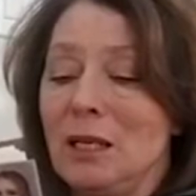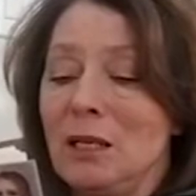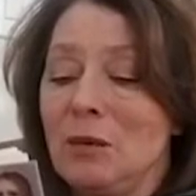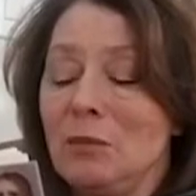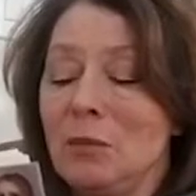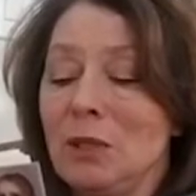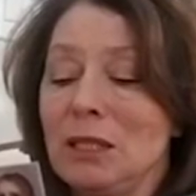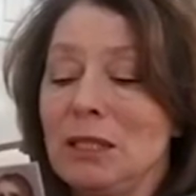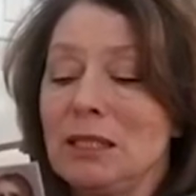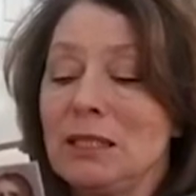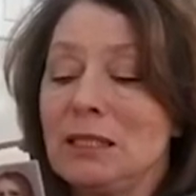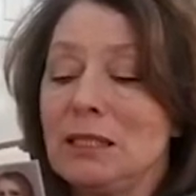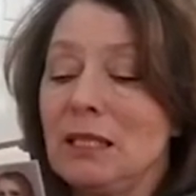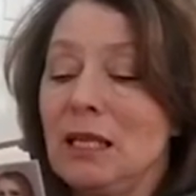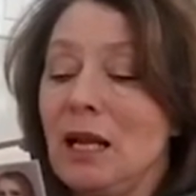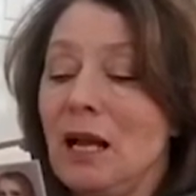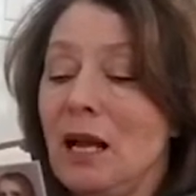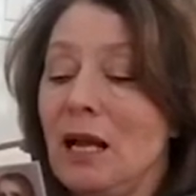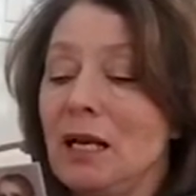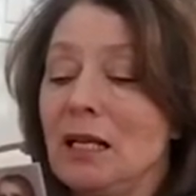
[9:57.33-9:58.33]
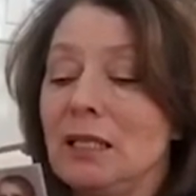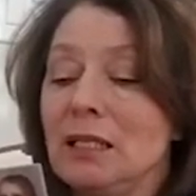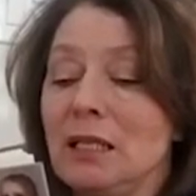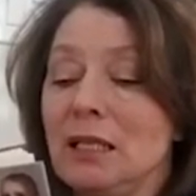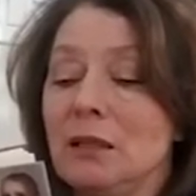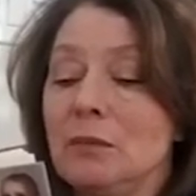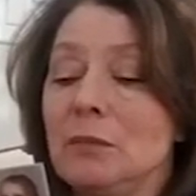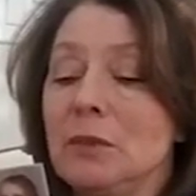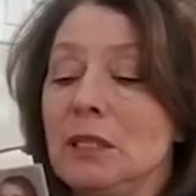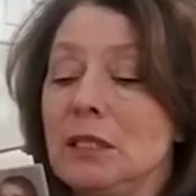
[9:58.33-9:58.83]
Melinda eyed
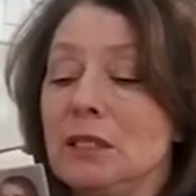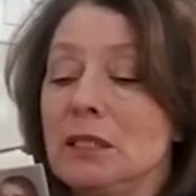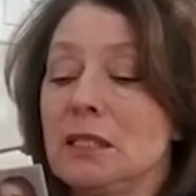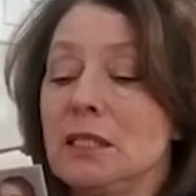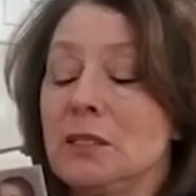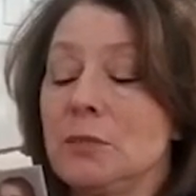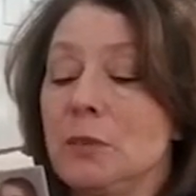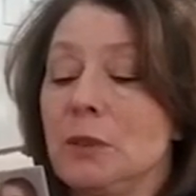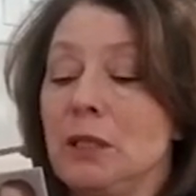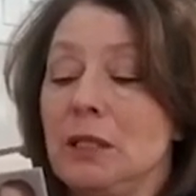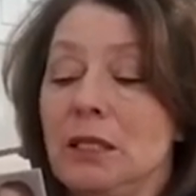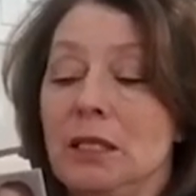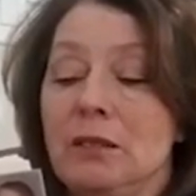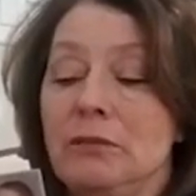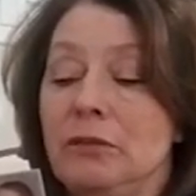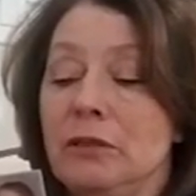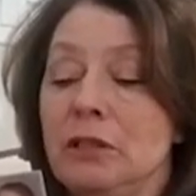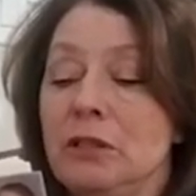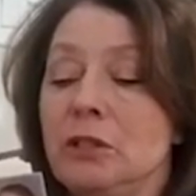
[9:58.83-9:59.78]
him in disbelief.